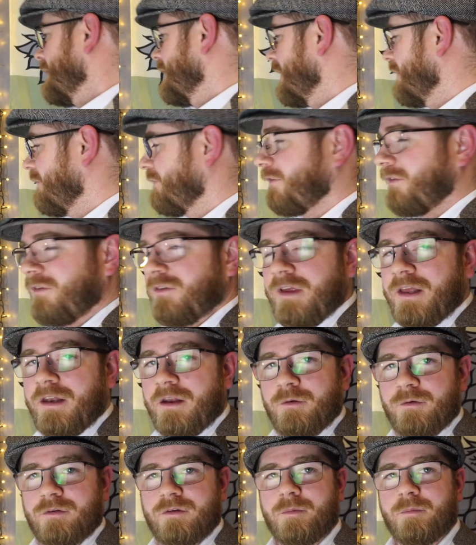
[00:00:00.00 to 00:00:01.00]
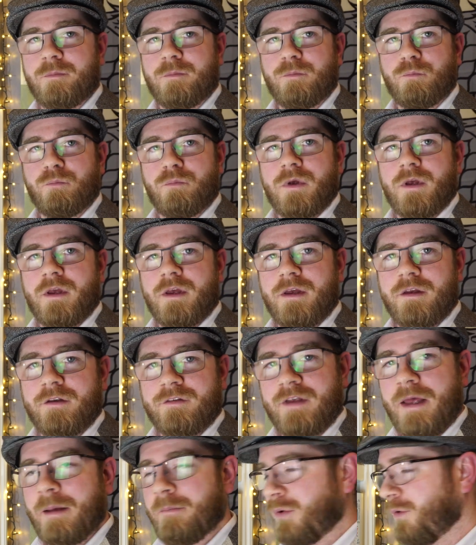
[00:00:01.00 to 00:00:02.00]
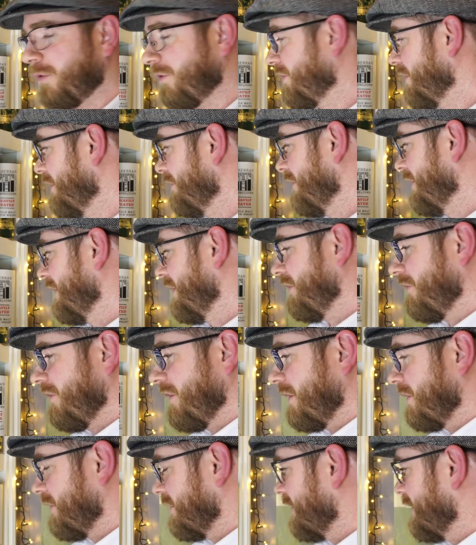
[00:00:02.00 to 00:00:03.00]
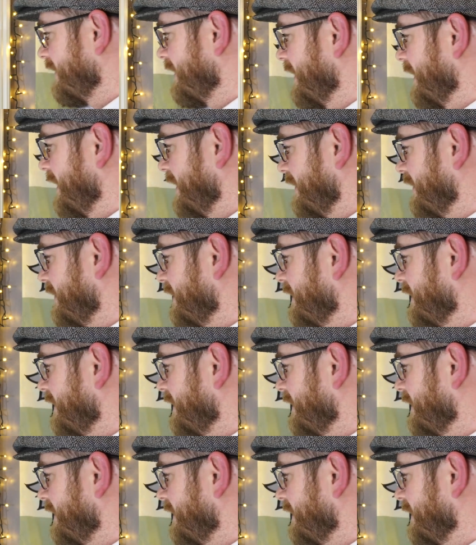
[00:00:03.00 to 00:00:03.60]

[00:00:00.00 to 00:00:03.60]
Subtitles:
I've sent out some samples and everything of this, and